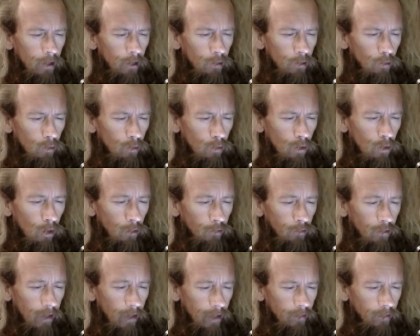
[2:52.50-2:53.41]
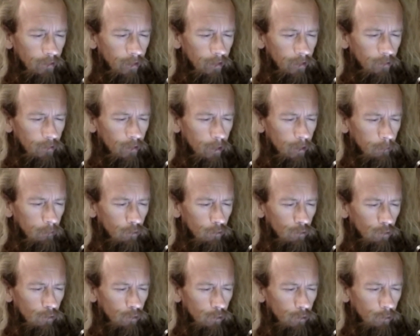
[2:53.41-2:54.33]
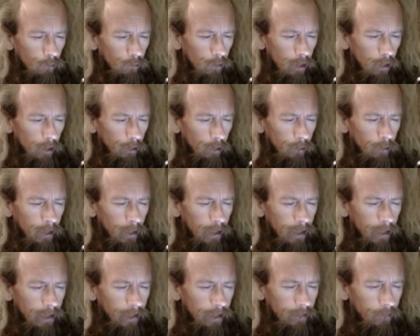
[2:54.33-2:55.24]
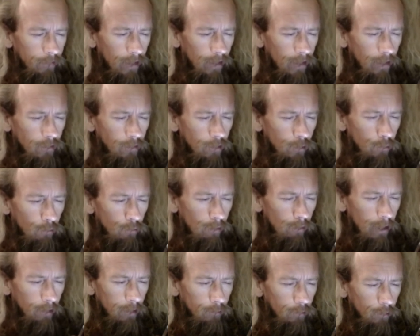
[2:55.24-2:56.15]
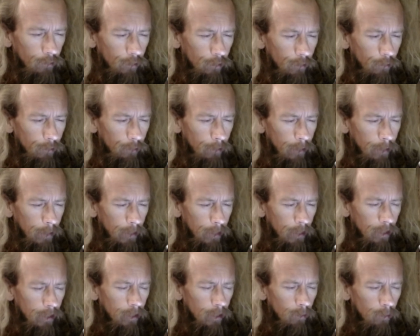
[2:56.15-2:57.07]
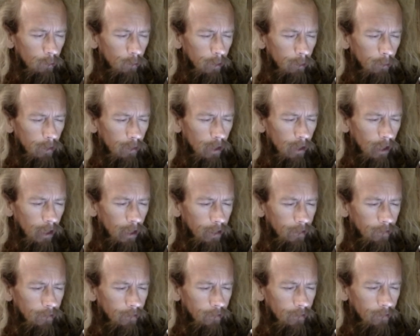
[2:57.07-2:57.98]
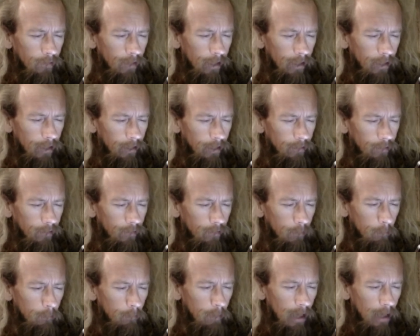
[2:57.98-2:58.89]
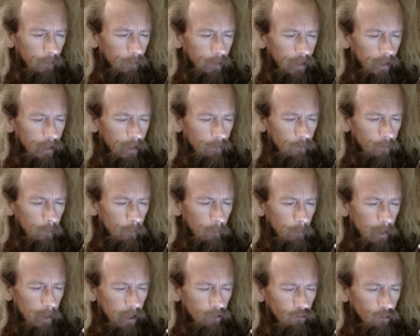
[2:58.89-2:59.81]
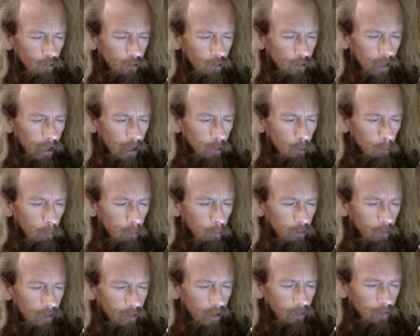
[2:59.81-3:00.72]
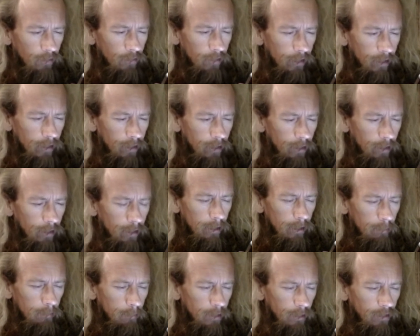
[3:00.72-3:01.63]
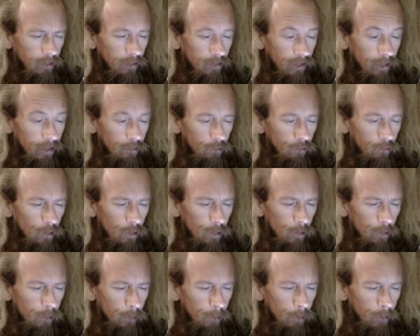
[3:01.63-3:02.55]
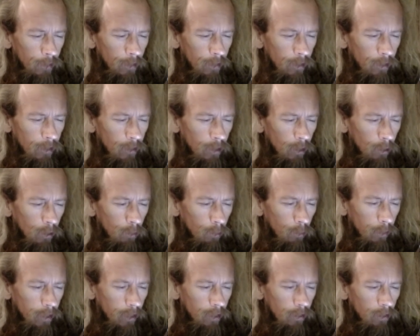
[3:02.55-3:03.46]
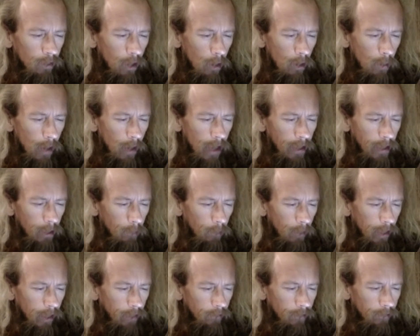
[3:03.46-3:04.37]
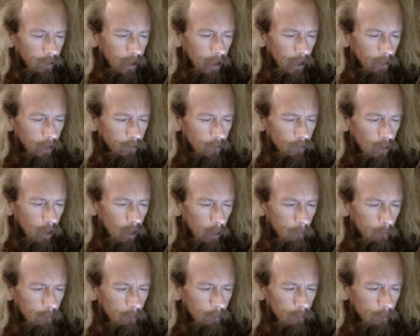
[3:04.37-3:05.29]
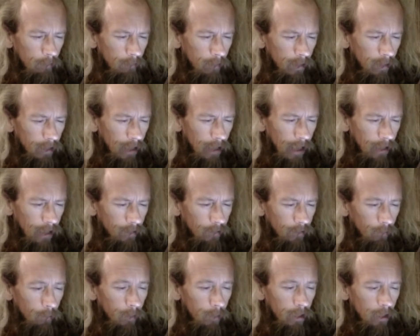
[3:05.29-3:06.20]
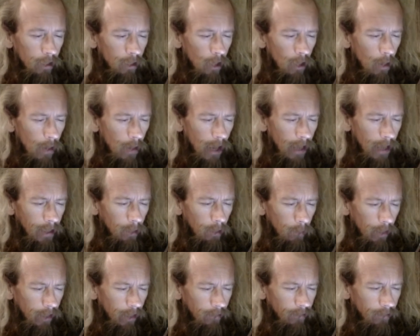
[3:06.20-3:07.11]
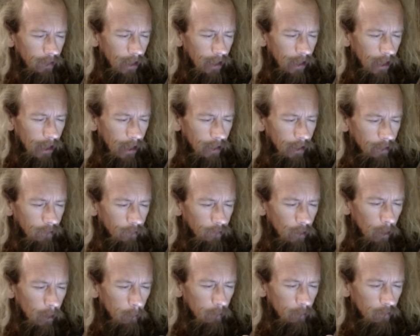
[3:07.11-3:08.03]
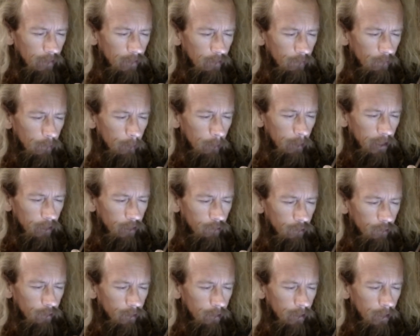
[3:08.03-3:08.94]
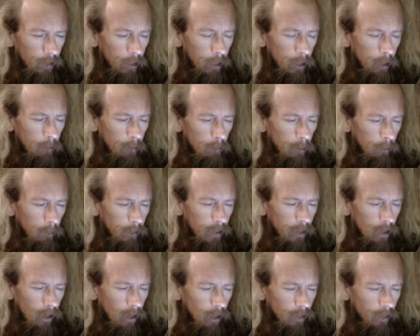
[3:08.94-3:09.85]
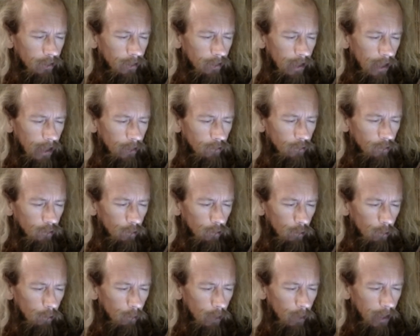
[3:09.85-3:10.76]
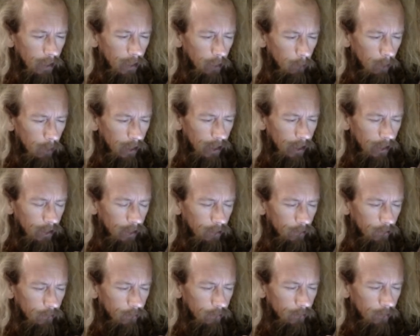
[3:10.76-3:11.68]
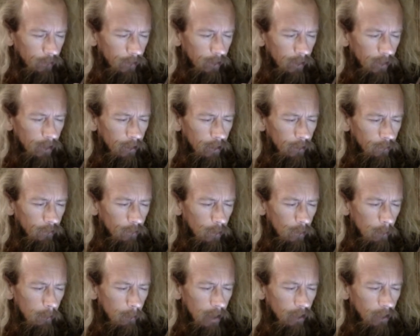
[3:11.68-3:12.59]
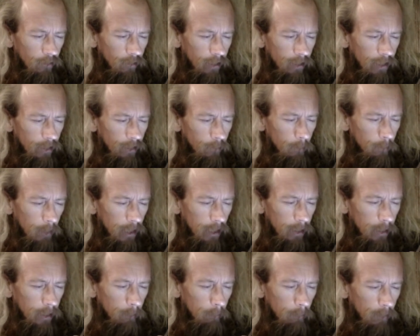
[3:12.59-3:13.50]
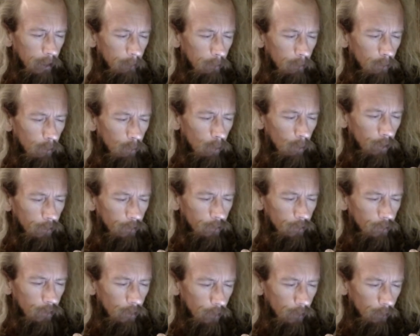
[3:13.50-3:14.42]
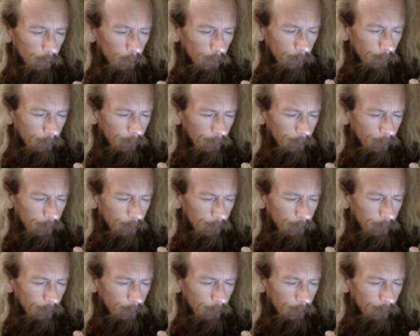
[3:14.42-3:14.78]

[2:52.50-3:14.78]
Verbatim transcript: Your content, as I'm sure you know, is centered around you. We would like to say it is about the information that you're presenting but it is you. We could go anywhere to get type we could go anywhere to get any type of information, but we can't get you anywhere else. So the magic is making people want you,